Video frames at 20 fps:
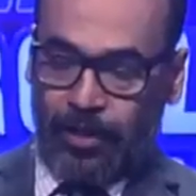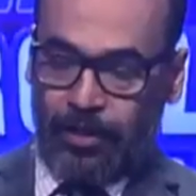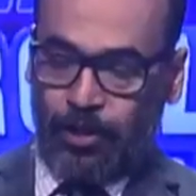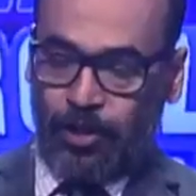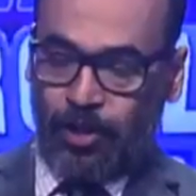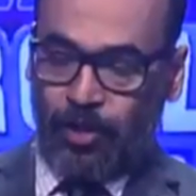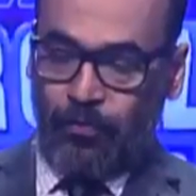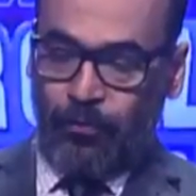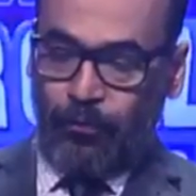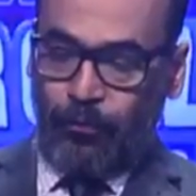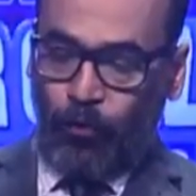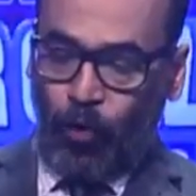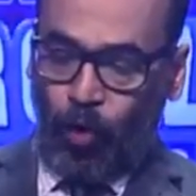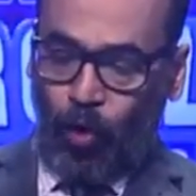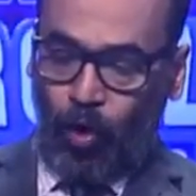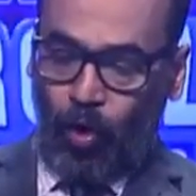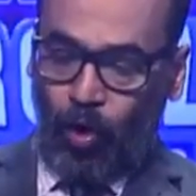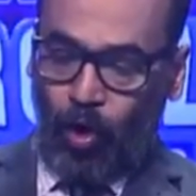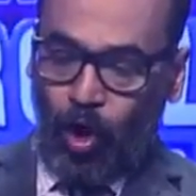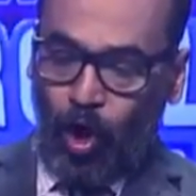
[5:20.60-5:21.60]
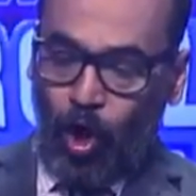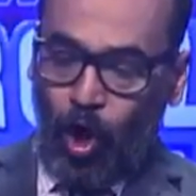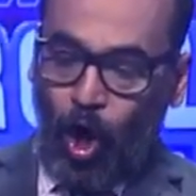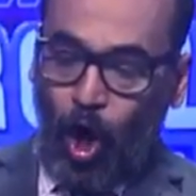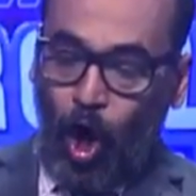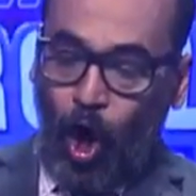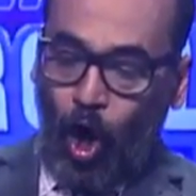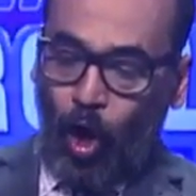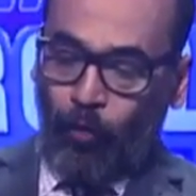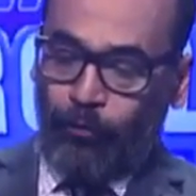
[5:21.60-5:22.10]
Question four.
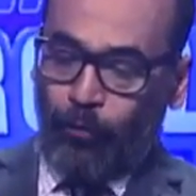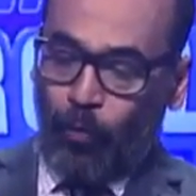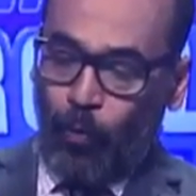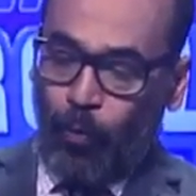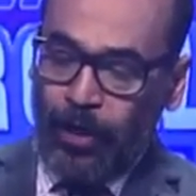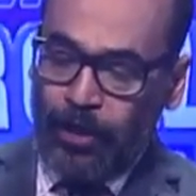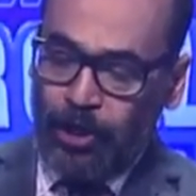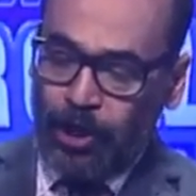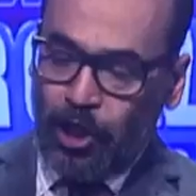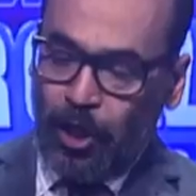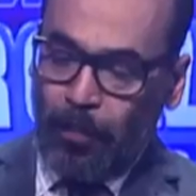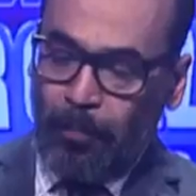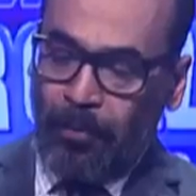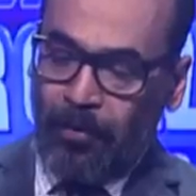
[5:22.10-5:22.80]
Of which